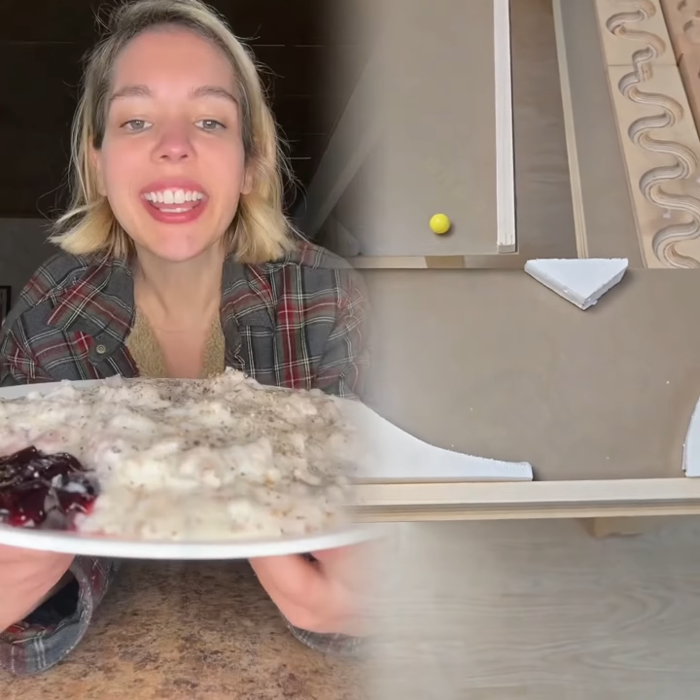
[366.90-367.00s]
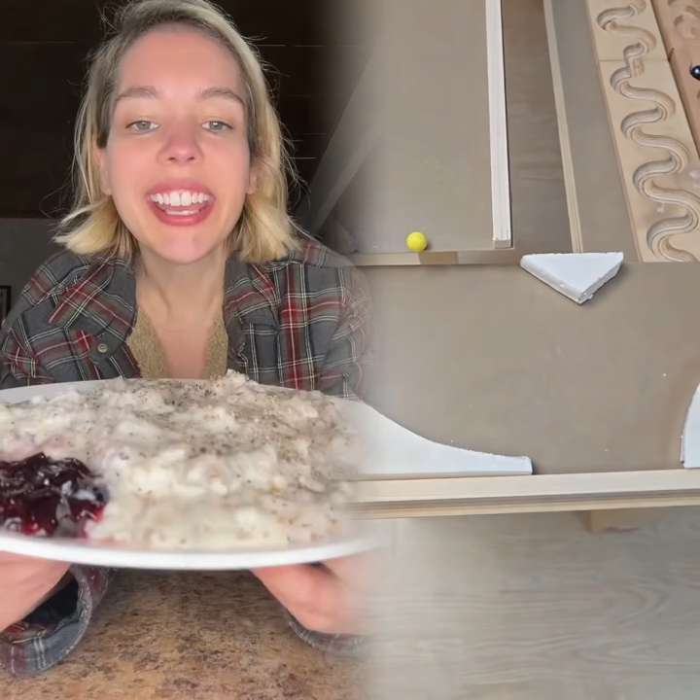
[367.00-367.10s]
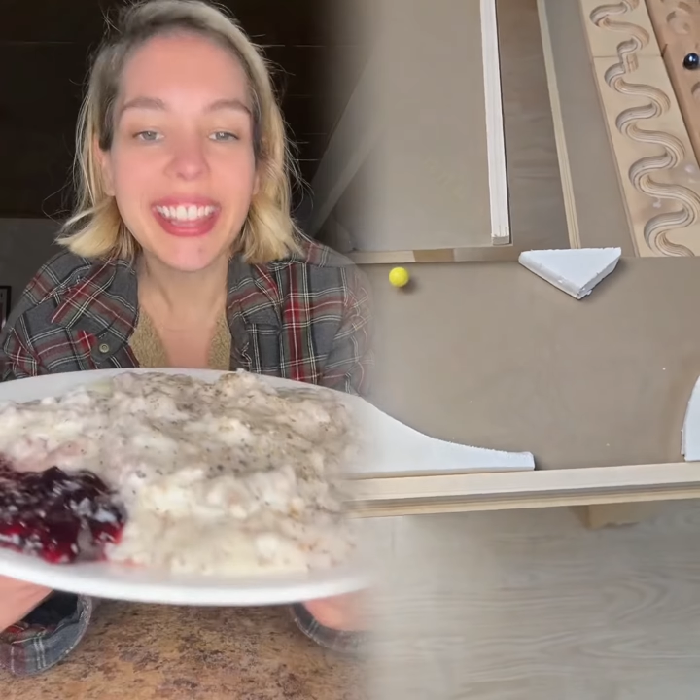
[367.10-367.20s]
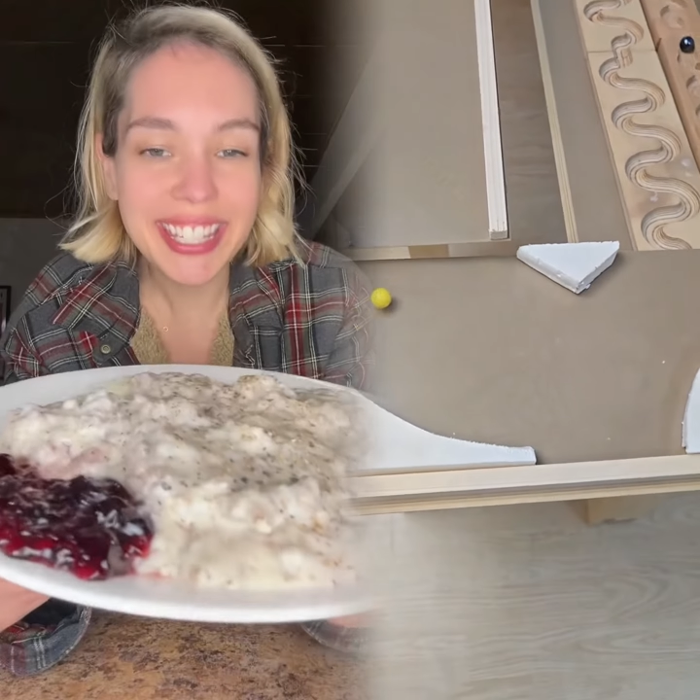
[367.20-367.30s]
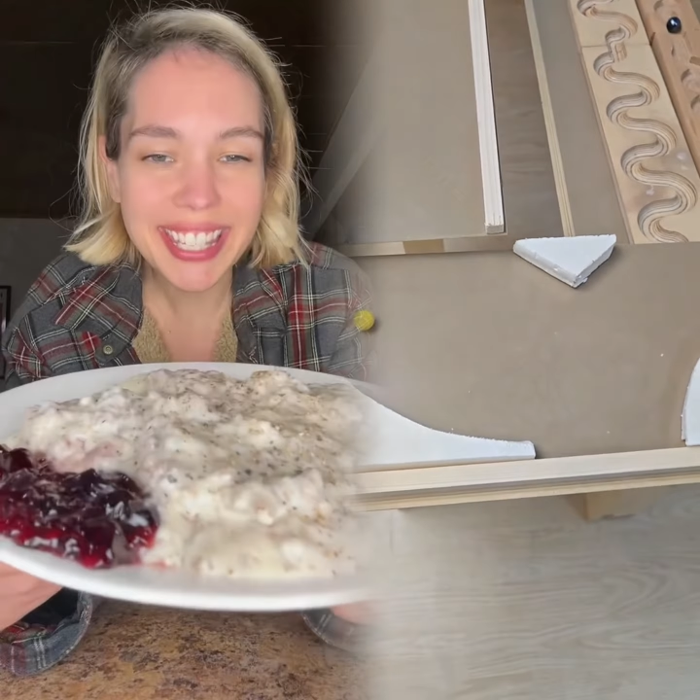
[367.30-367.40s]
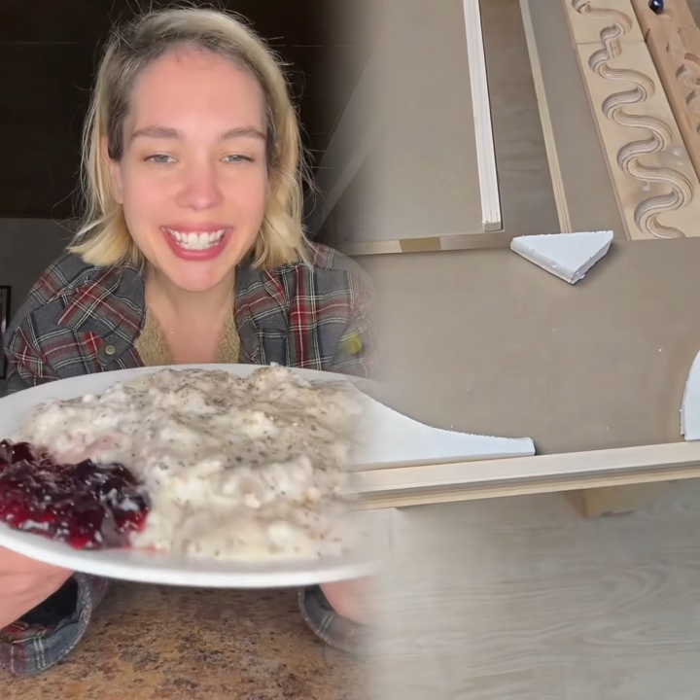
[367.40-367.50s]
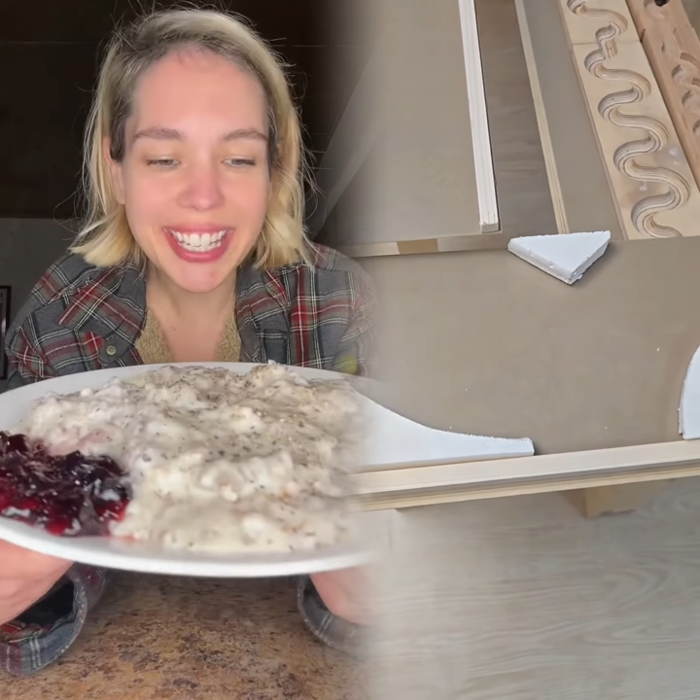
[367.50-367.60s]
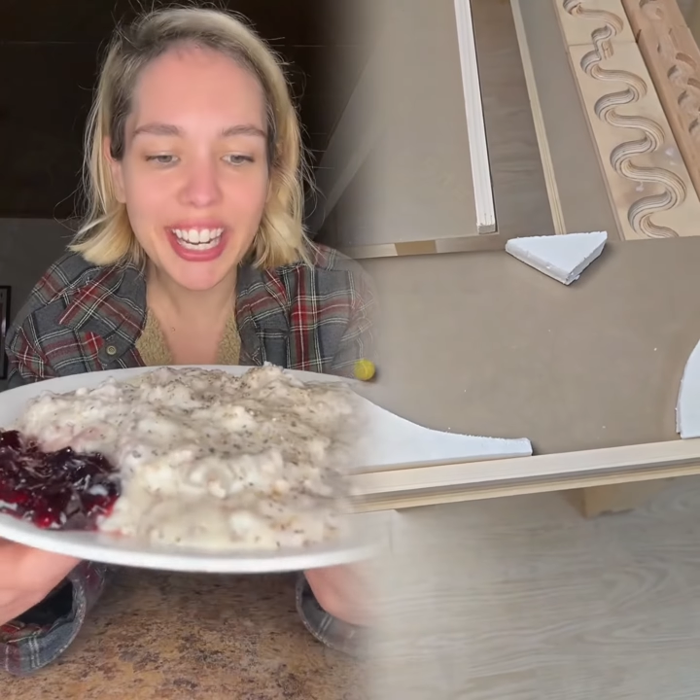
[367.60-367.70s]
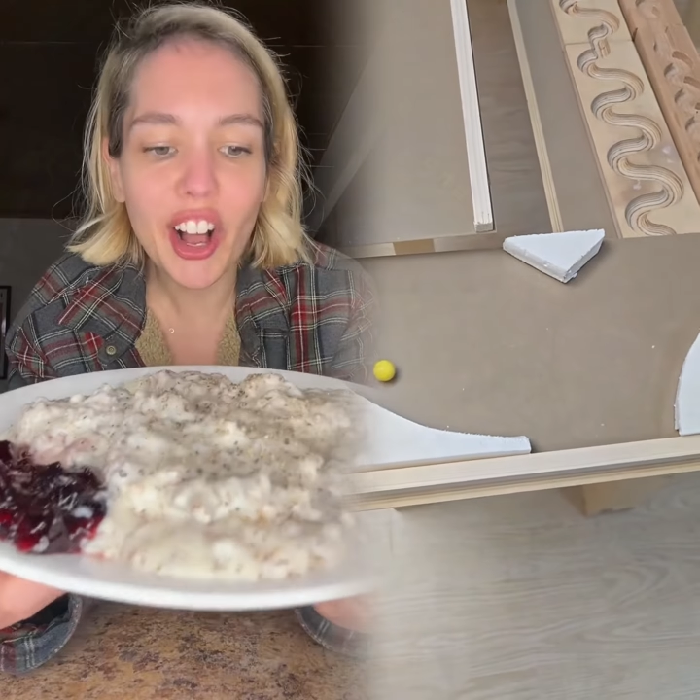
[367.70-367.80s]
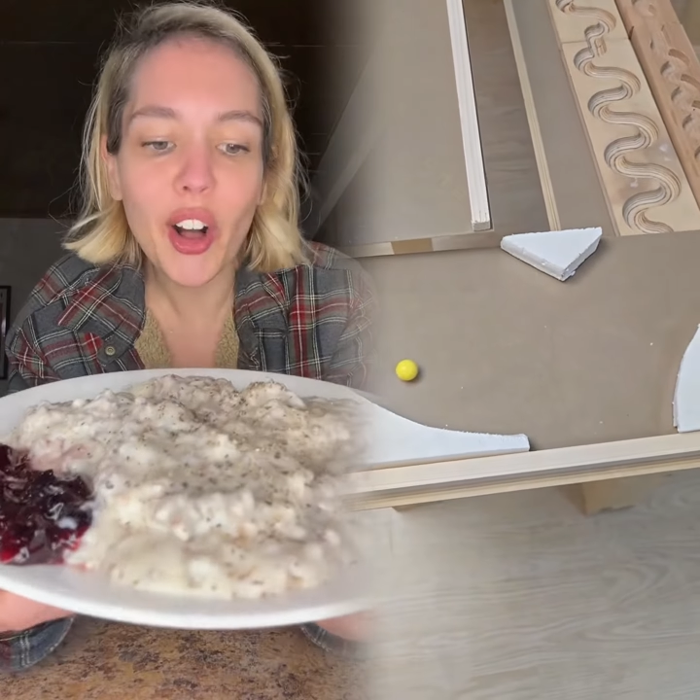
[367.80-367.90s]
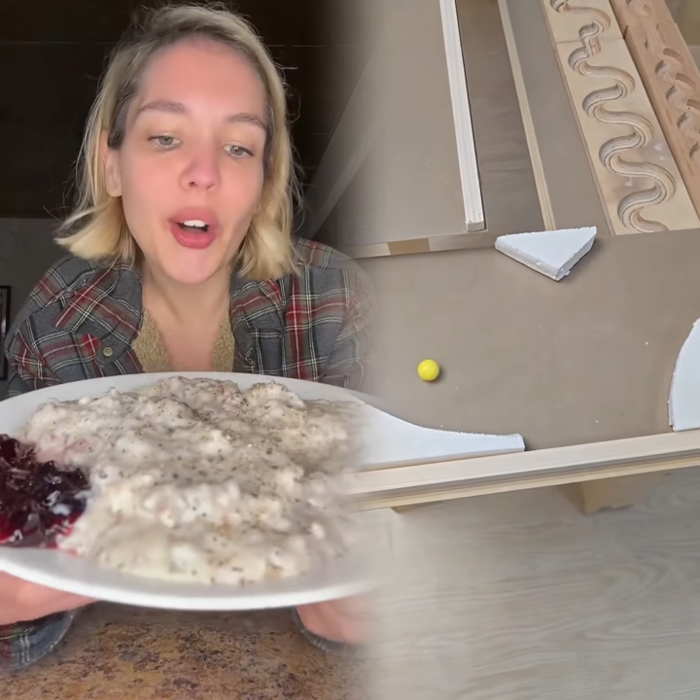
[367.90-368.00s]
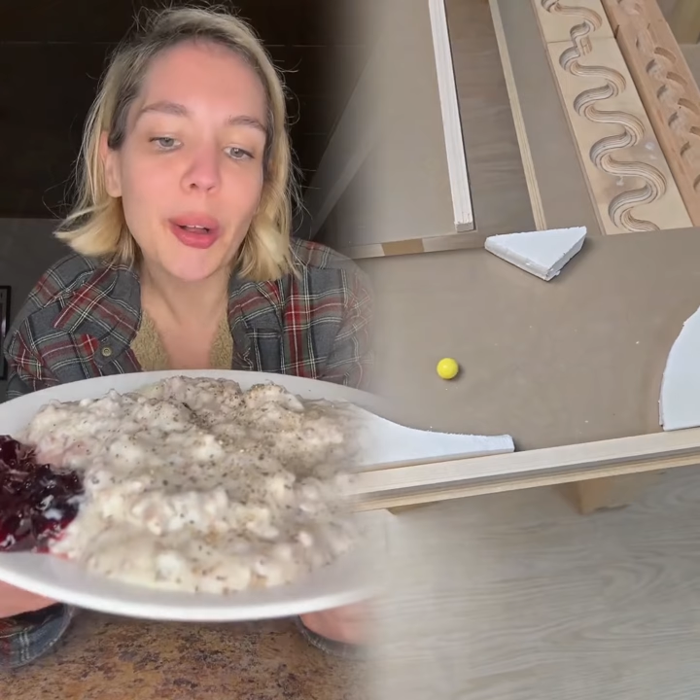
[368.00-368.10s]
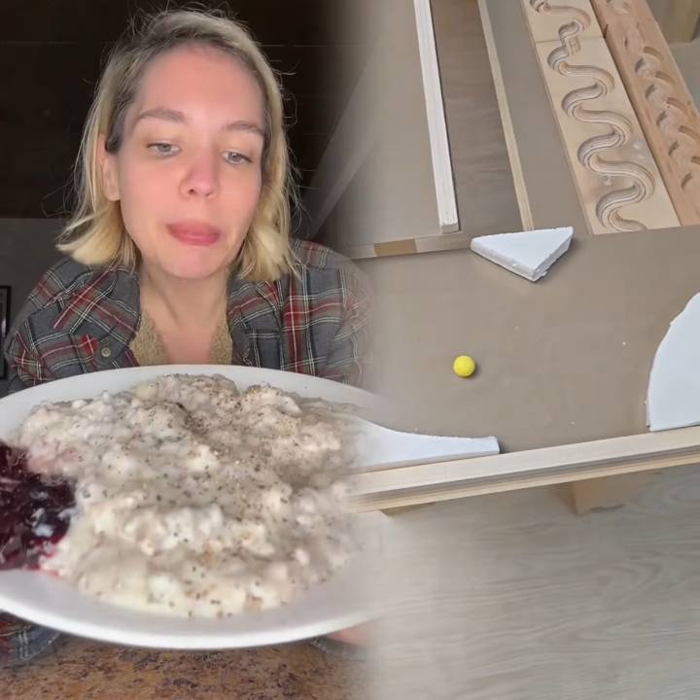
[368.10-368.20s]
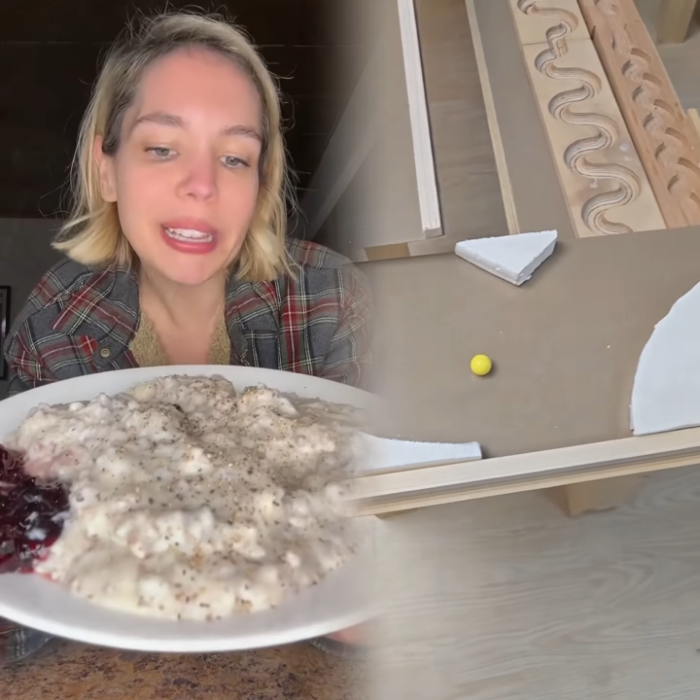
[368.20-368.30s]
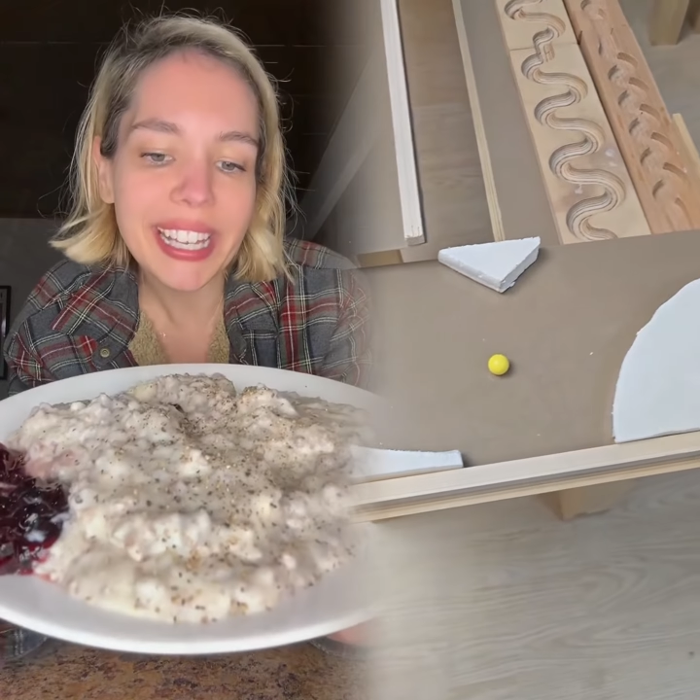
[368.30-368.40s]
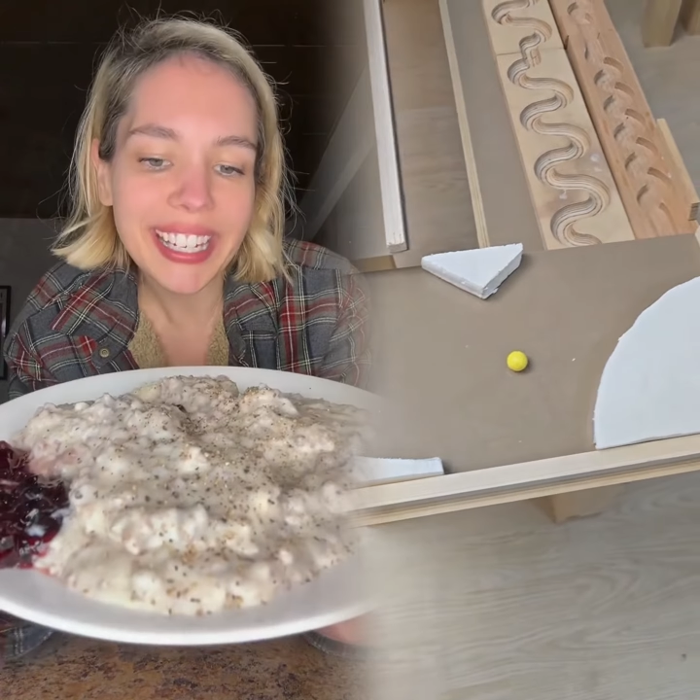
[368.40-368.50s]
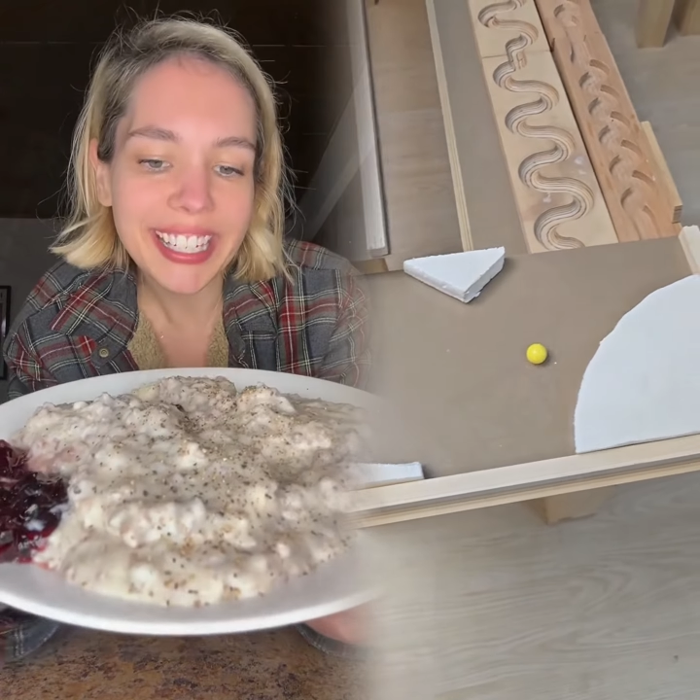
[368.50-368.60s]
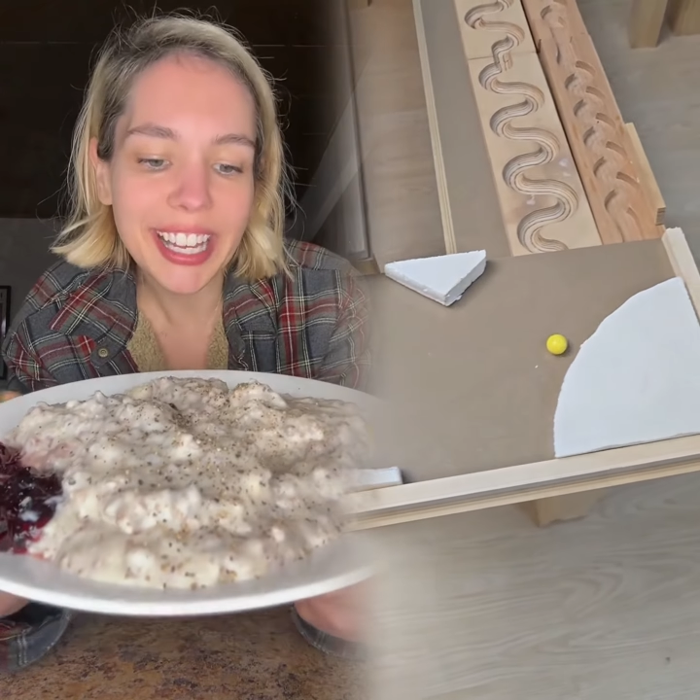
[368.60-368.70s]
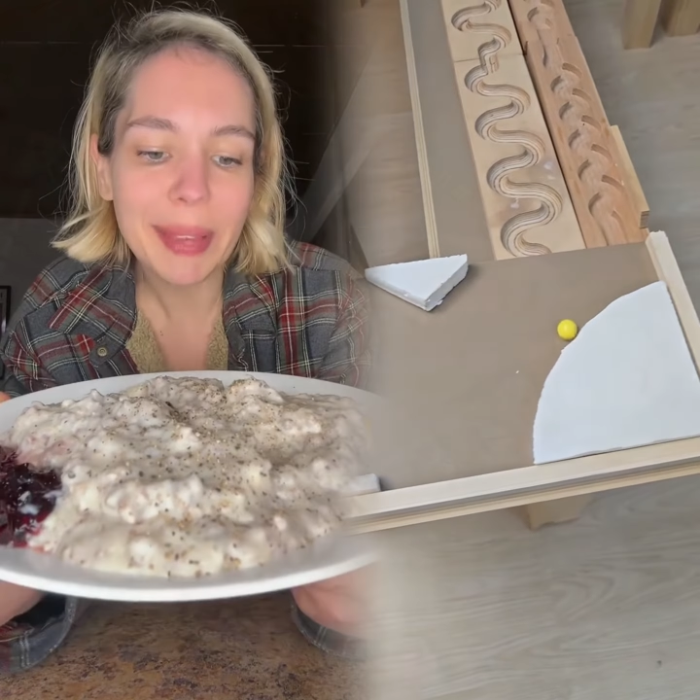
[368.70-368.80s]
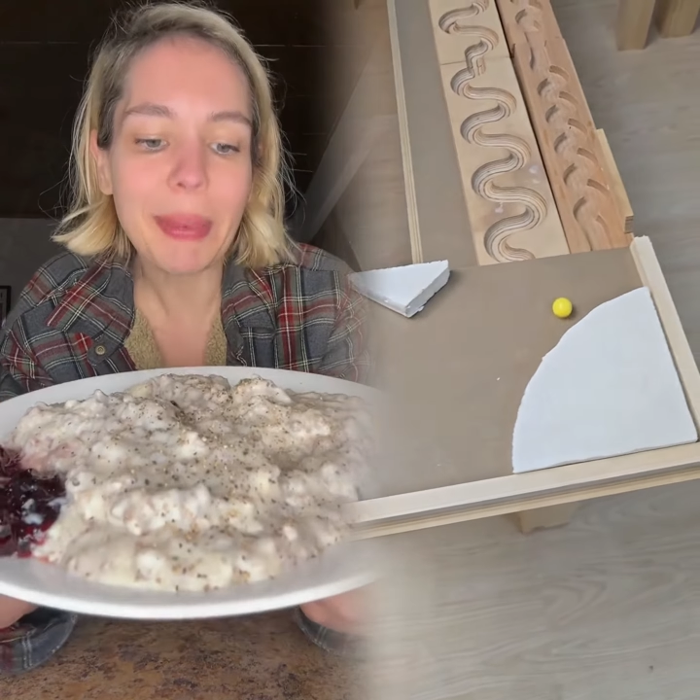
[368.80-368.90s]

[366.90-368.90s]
This is it all plated up.